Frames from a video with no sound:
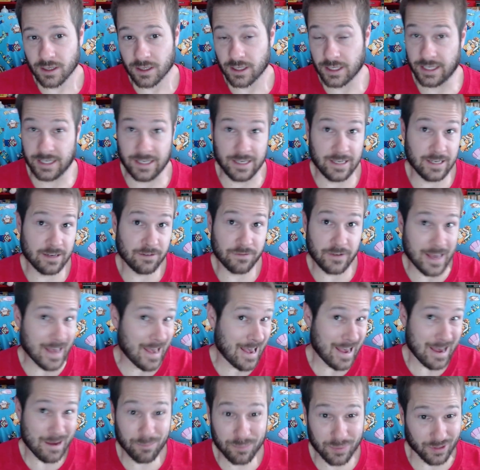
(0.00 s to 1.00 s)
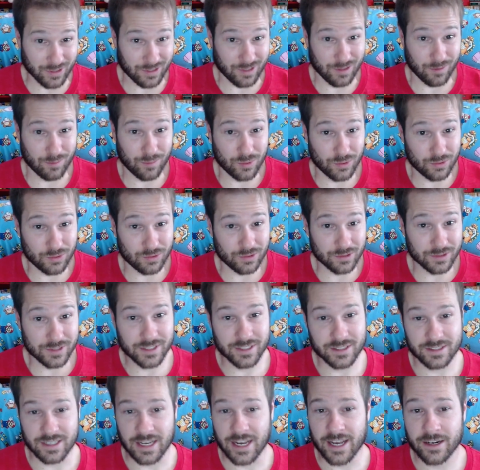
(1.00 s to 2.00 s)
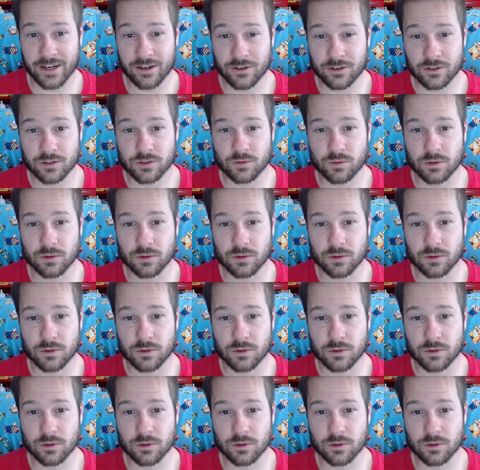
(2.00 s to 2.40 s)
If applicable, designers